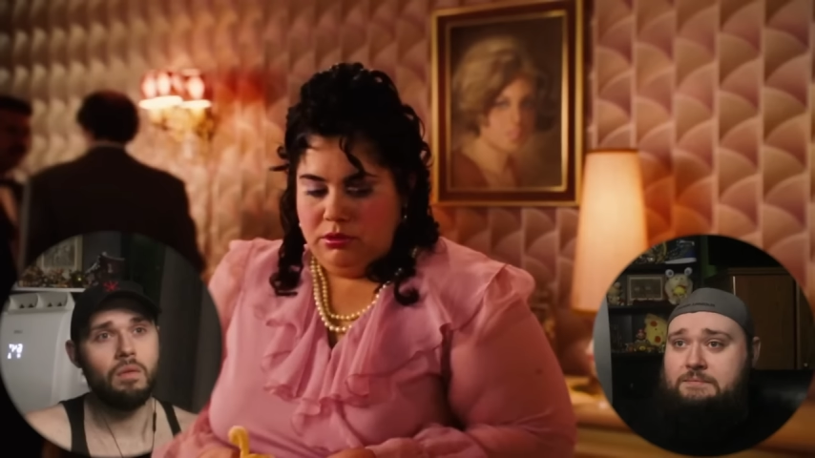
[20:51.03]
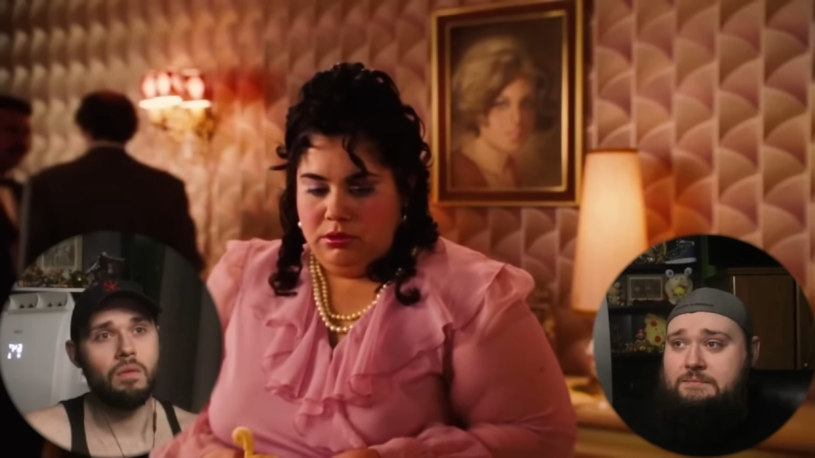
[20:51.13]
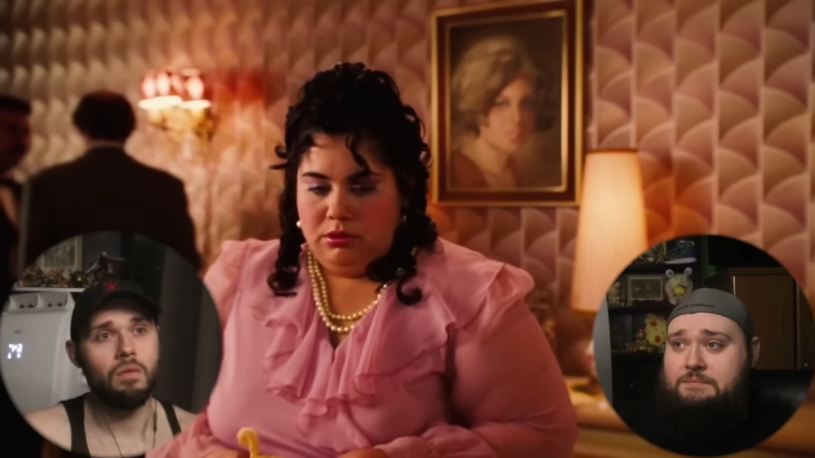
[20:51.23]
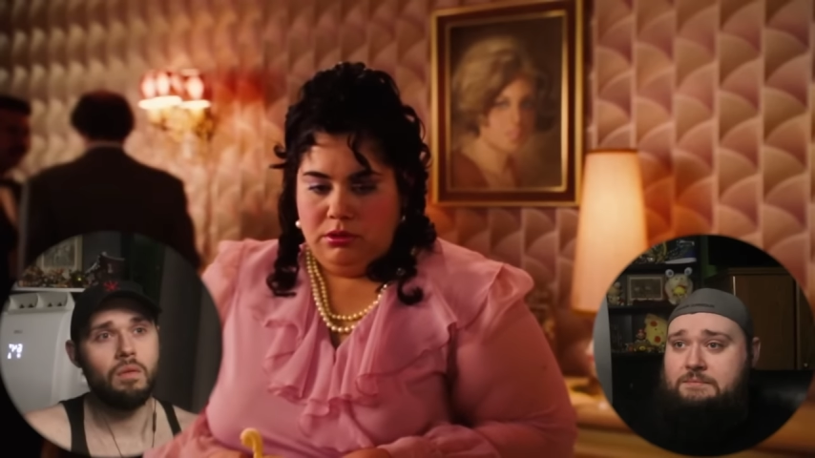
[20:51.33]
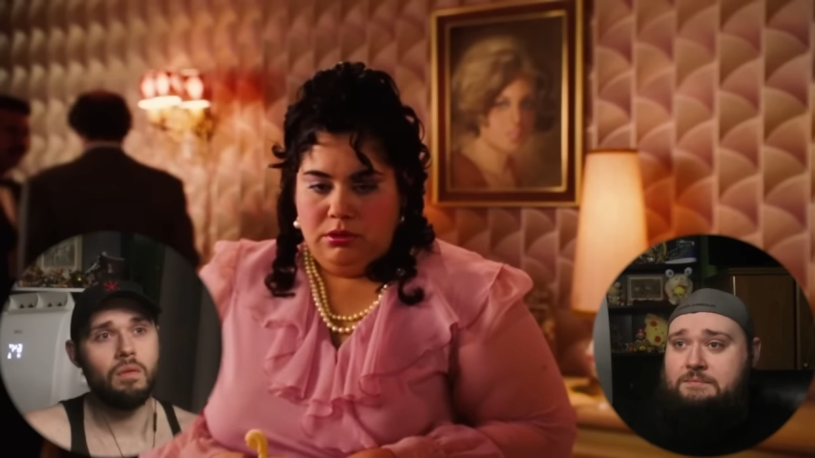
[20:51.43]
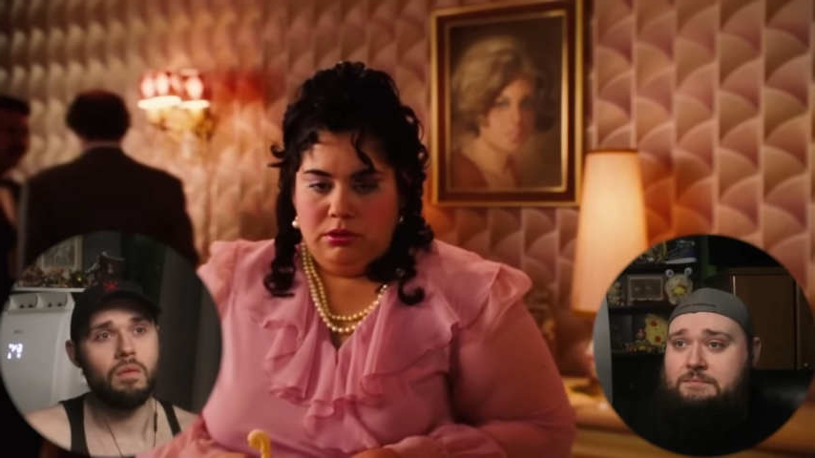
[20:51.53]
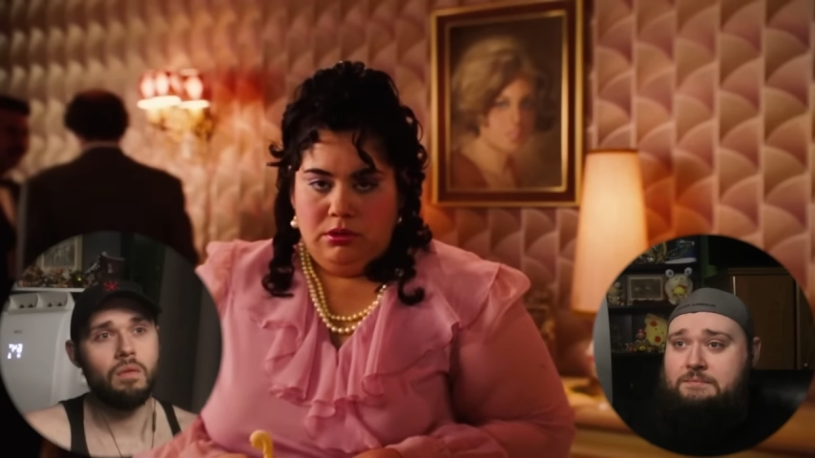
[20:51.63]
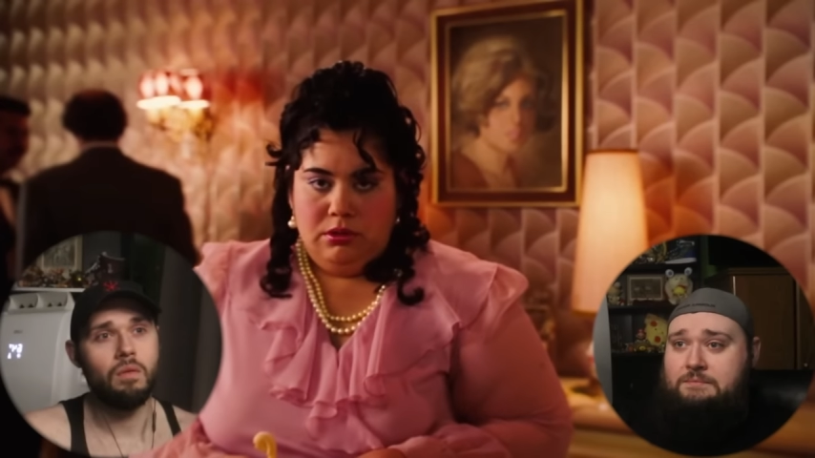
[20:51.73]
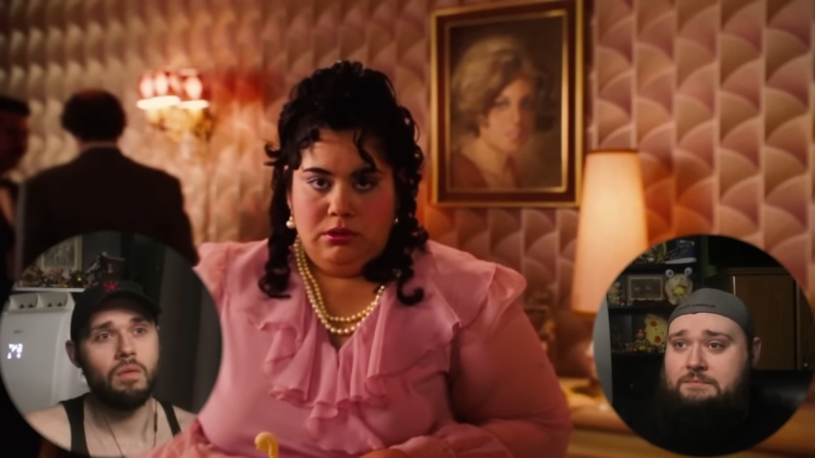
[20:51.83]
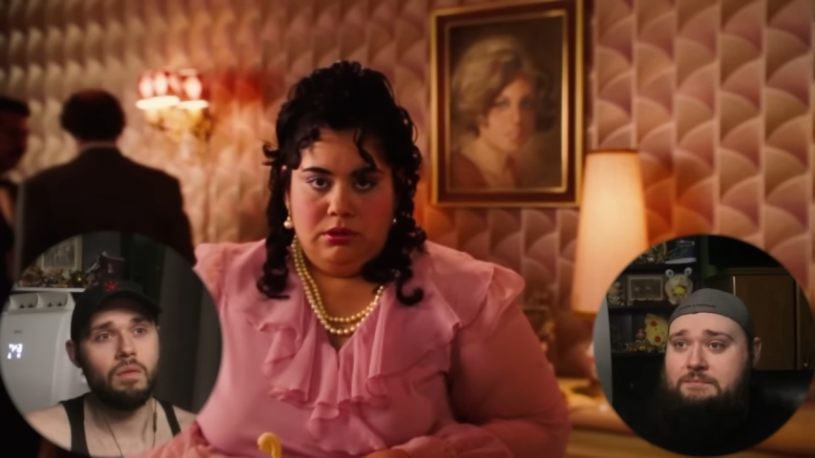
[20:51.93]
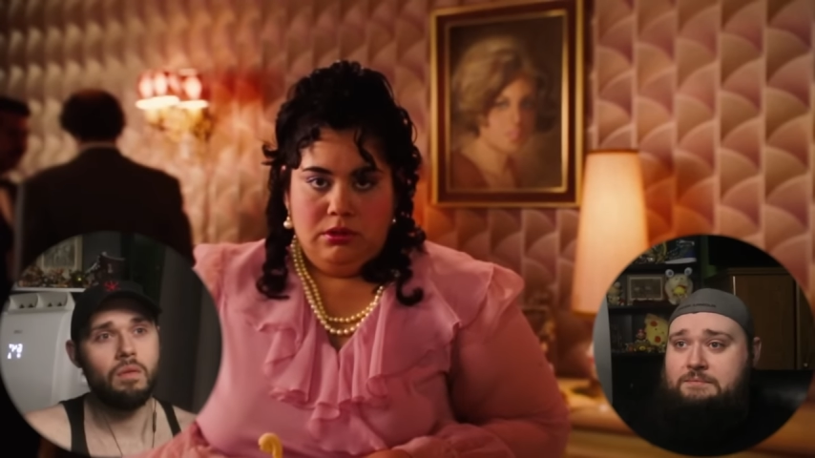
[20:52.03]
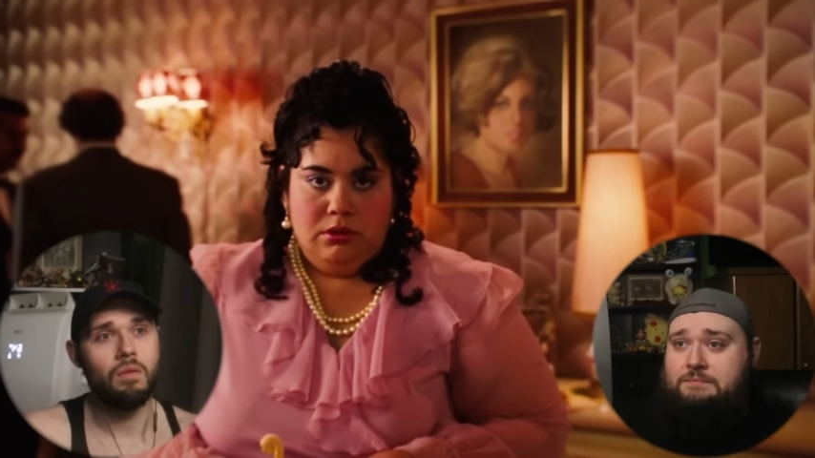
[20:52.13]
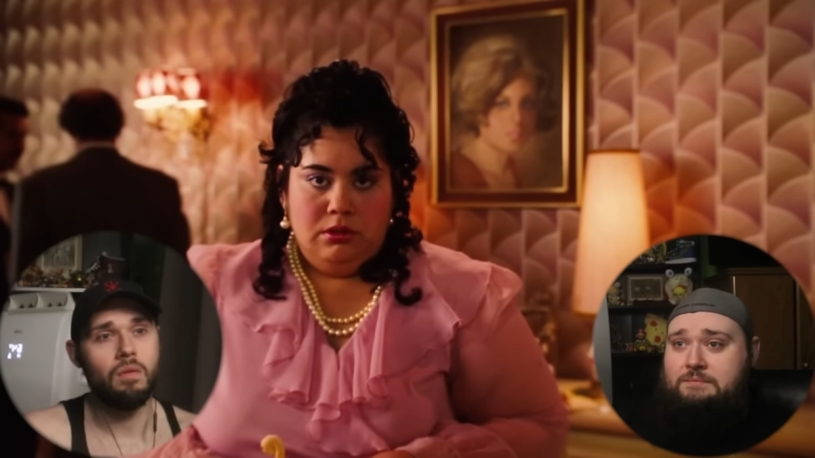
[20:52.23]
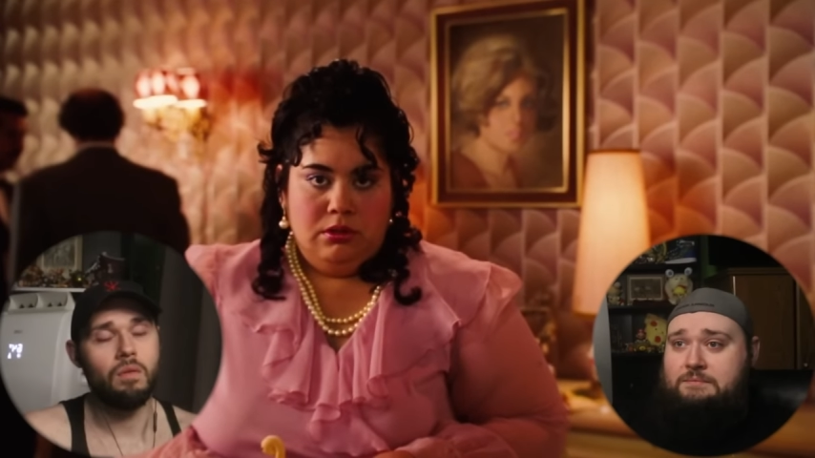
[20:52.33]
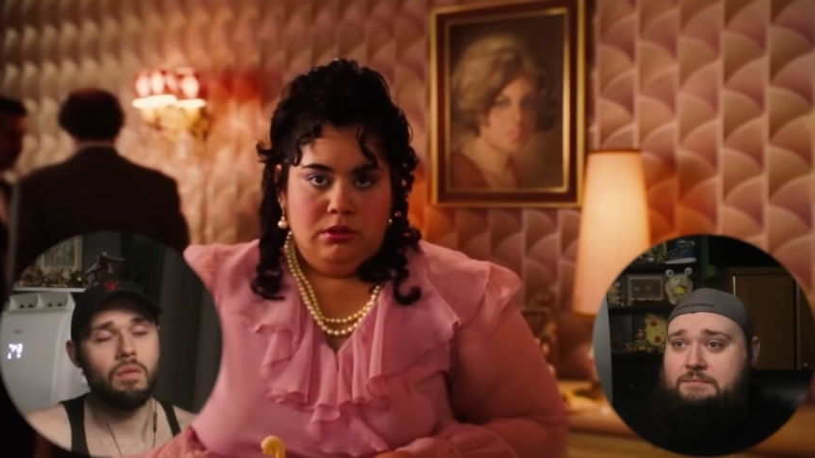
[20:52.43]

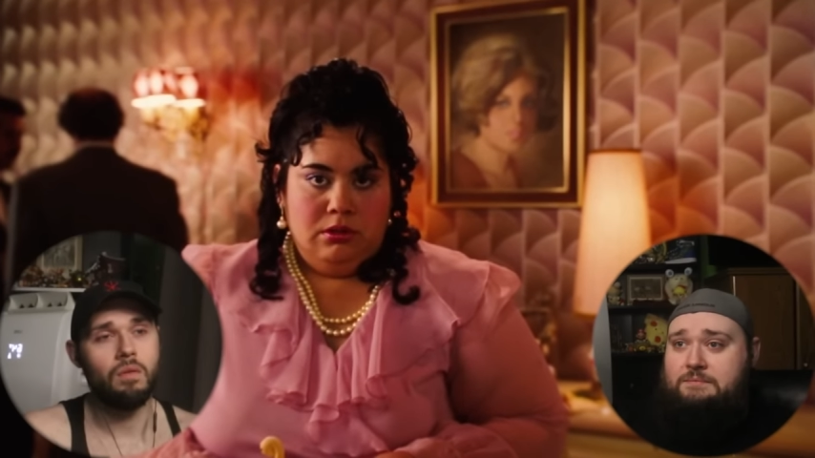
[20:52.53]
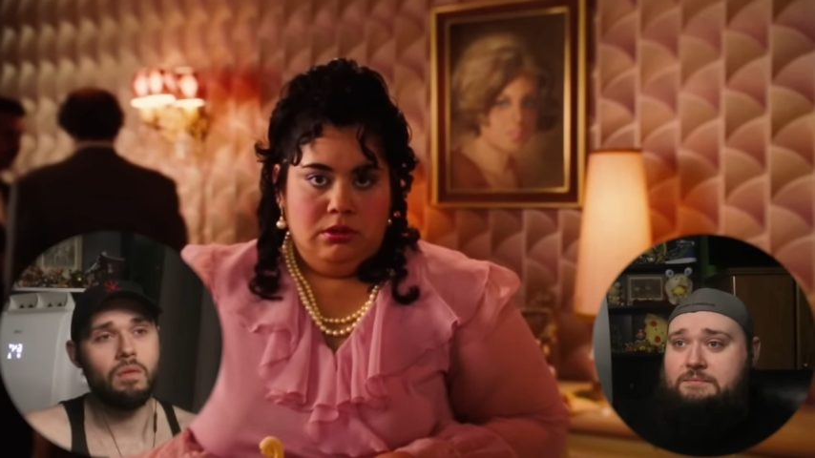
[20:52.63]
(no one is talking)